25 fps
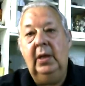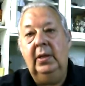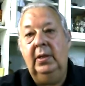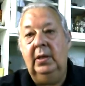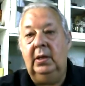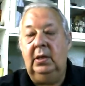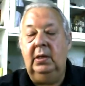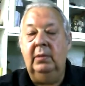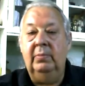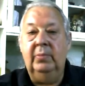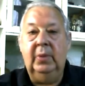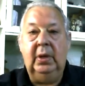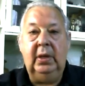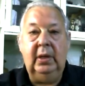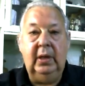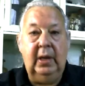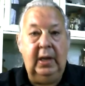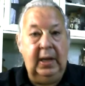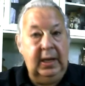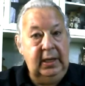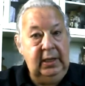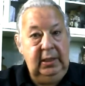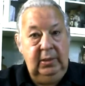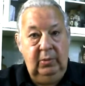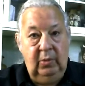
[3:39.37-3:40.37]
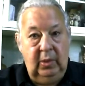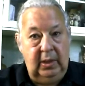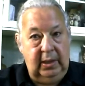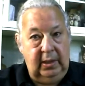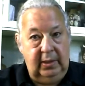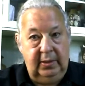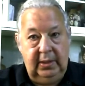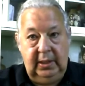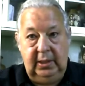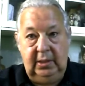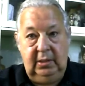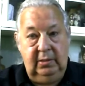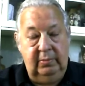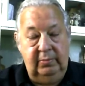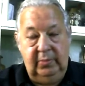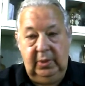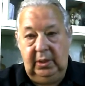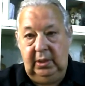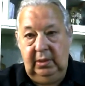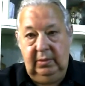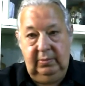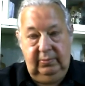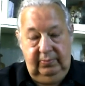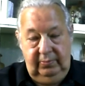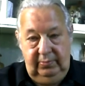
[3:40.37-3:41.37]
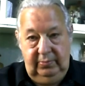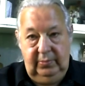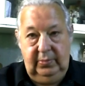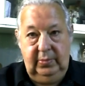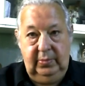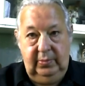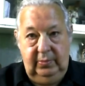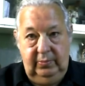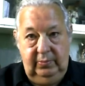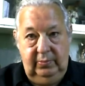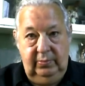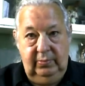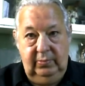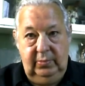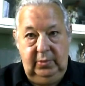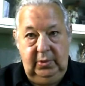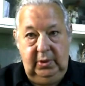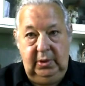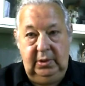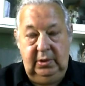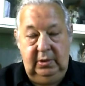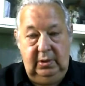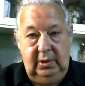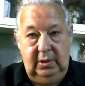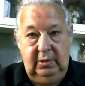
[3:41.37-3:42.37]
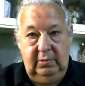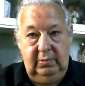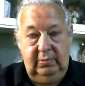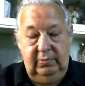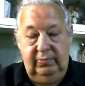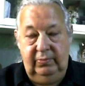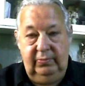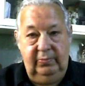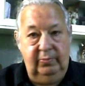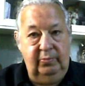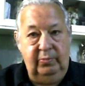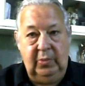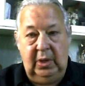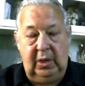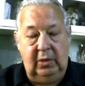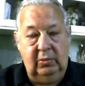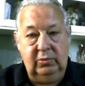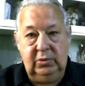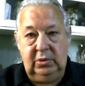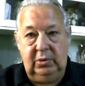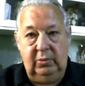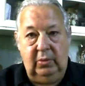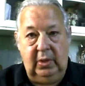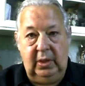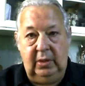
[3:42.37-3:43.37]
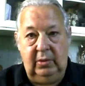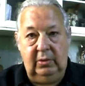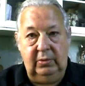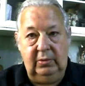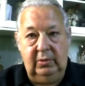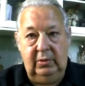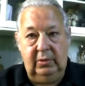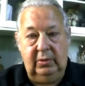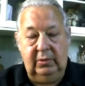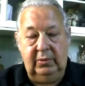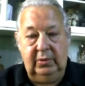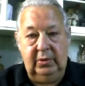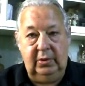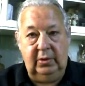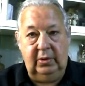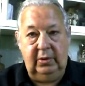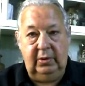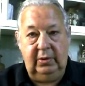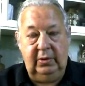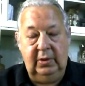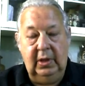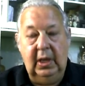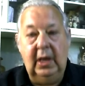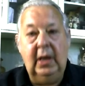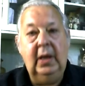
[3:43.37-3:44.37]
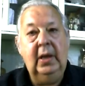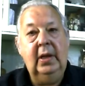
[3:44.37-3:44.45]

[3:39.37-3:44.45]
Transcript: They can be anywhere. They can be in miles away on Earth.